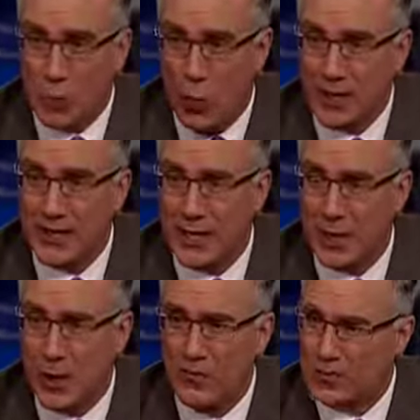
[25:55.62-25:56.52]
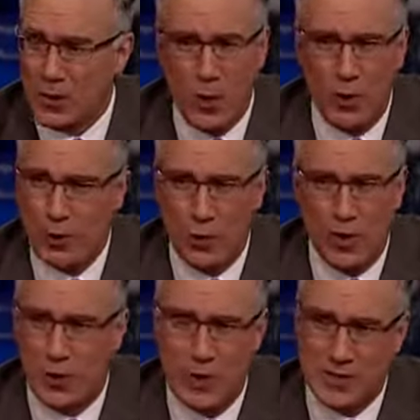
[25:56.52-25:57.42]
One that I know of somewhere in one
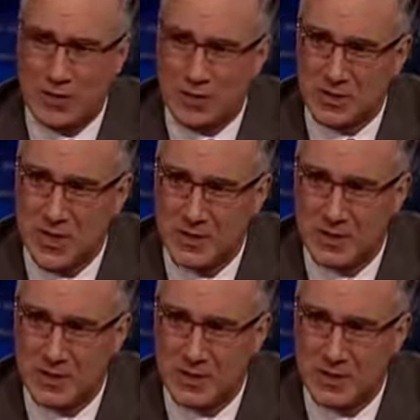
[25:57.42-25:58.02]
of the western states.